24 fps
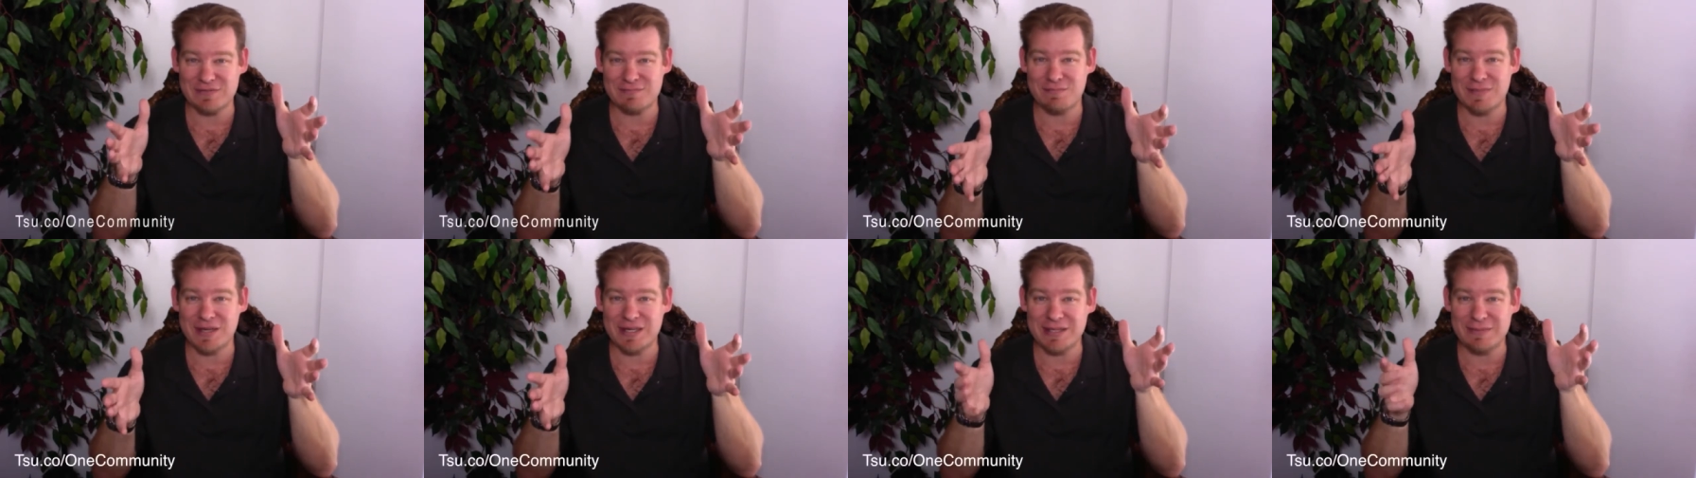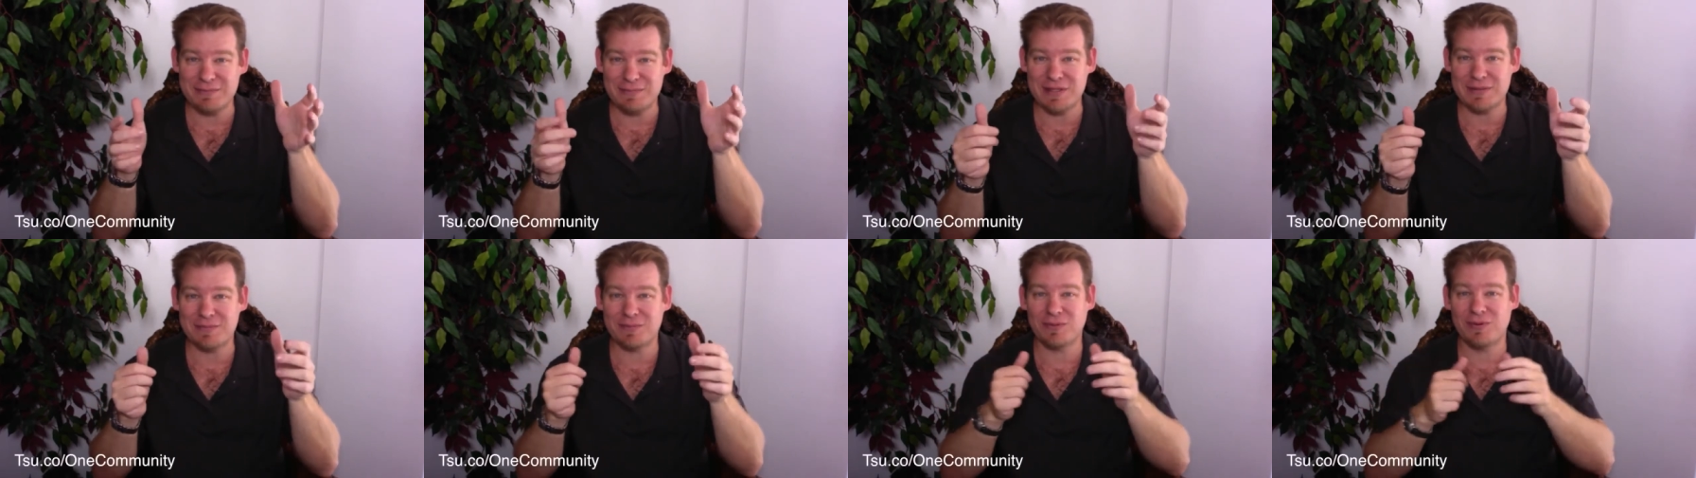many
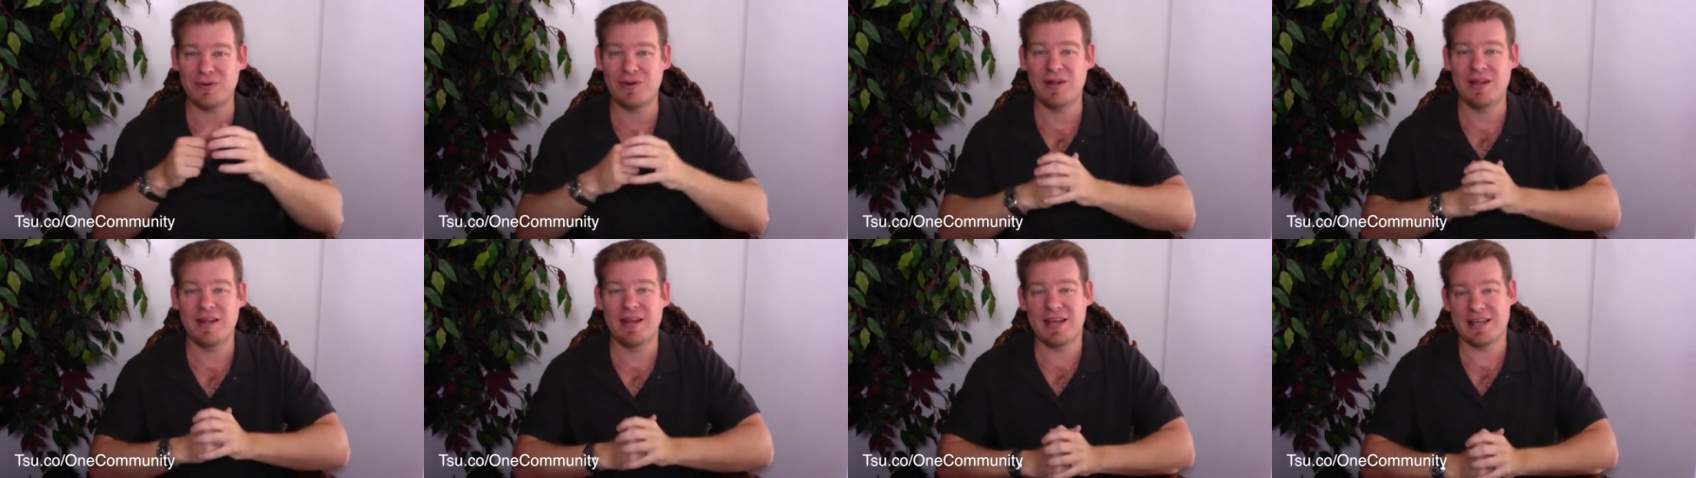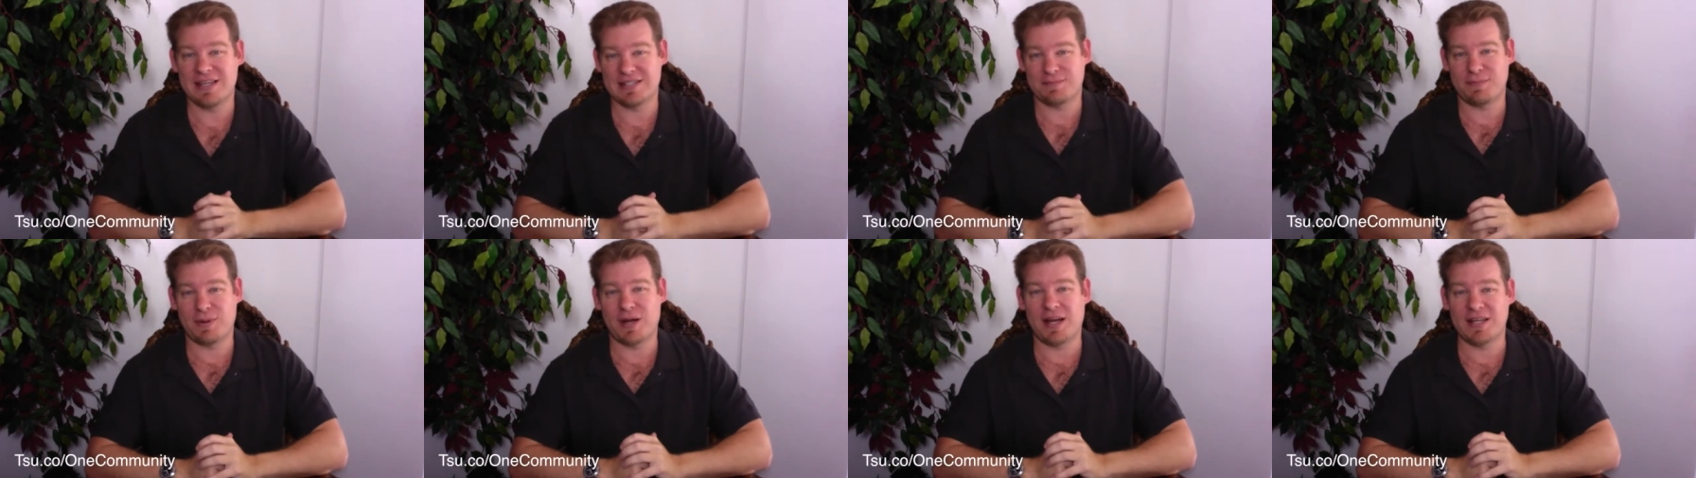people
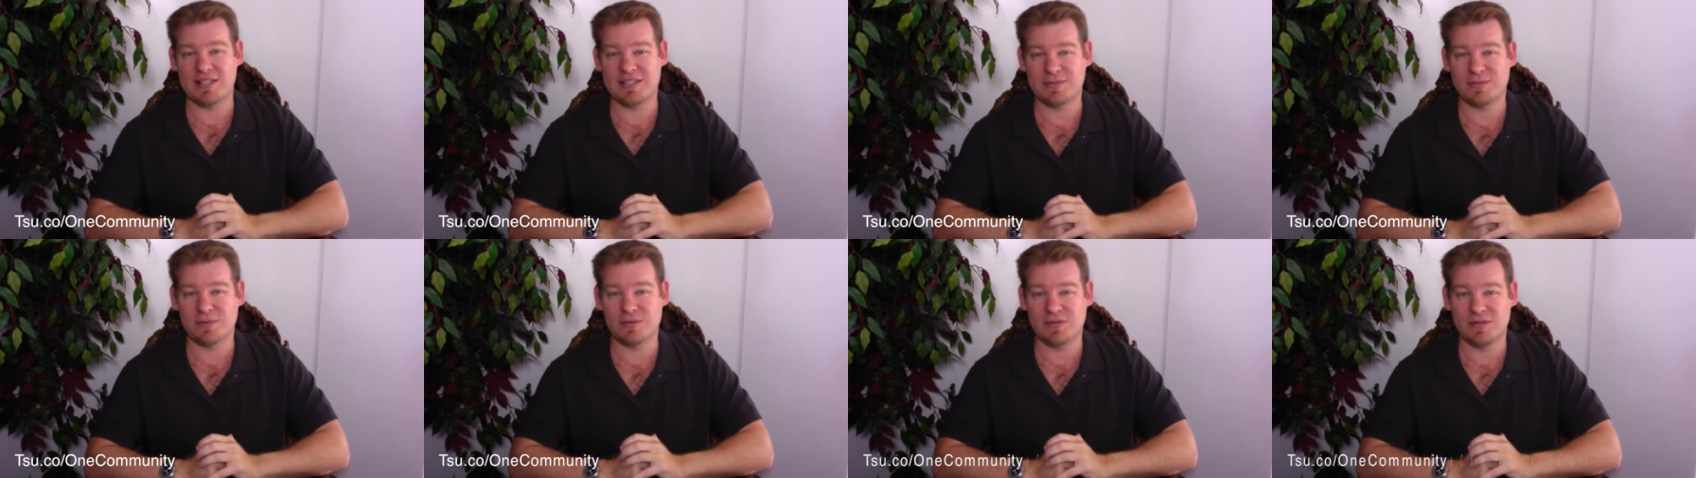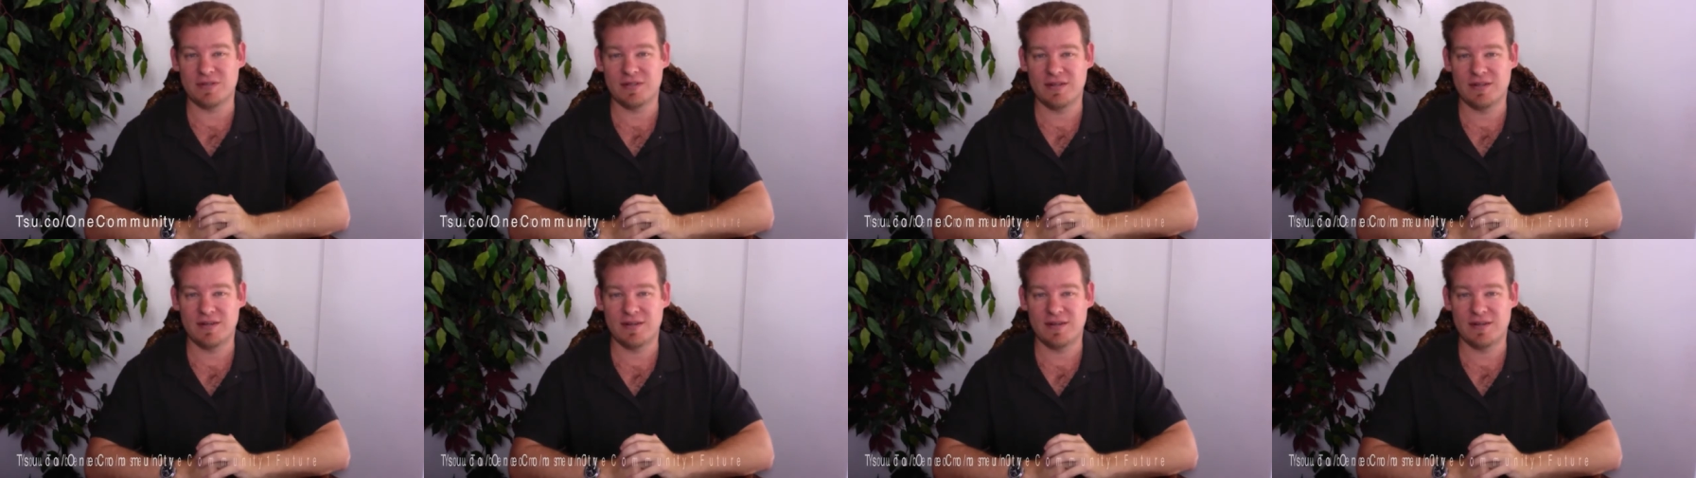as possible.